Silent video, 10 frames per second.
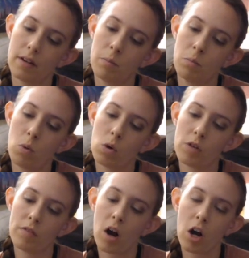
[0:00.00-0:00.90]
a more
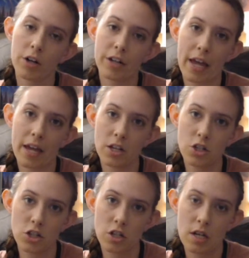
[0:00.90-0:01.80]
of a hard
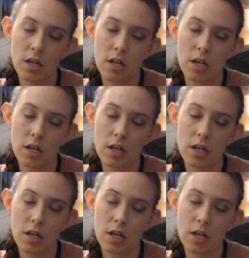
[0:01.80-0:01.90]
edge.